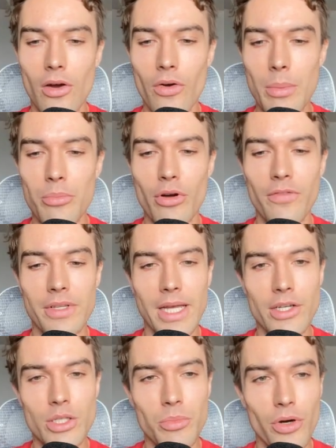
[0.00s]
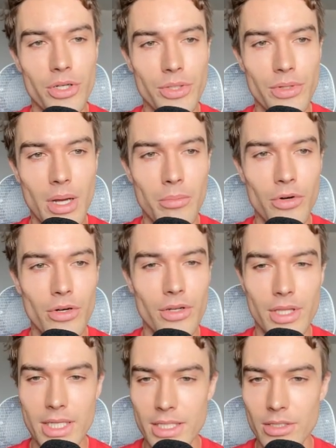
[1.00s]
All right, perfect. I just bought a new number.
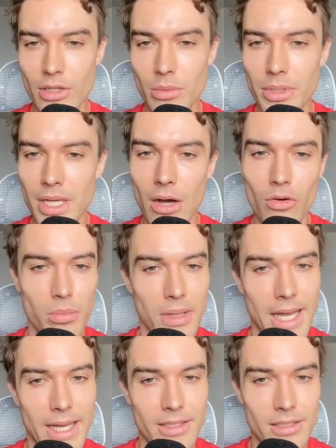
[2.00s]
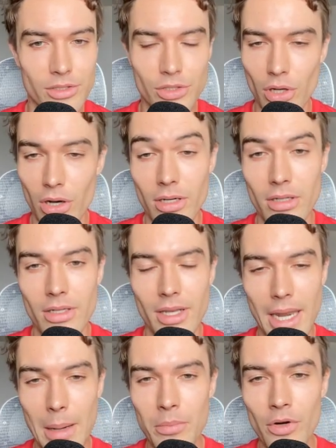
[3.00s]
This is gonna be our planned doc
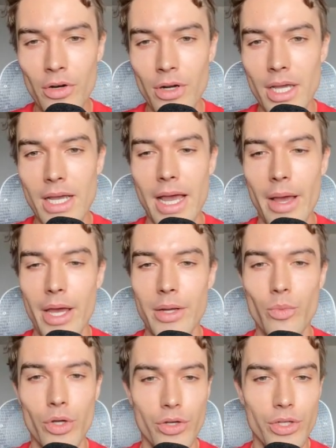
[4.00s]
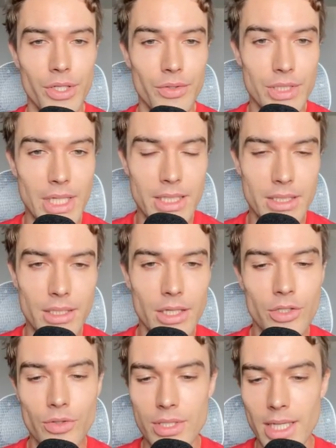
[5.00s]
number, and we're gonna use this
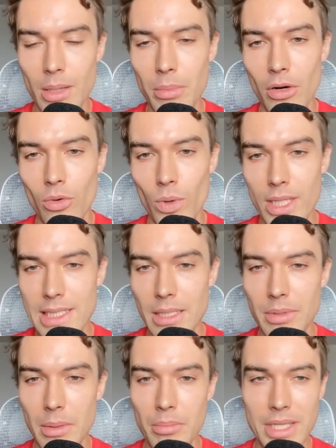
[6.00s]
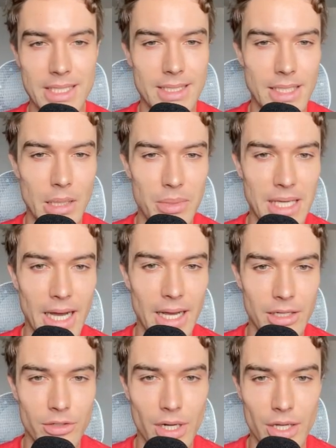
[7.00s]
to set up our WhatsApp business
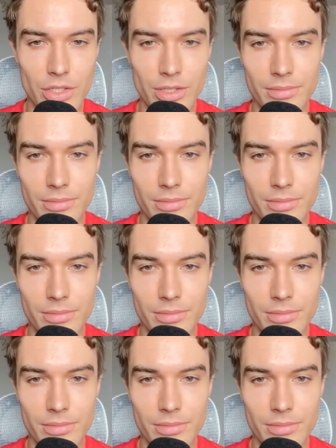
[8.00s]
API connection.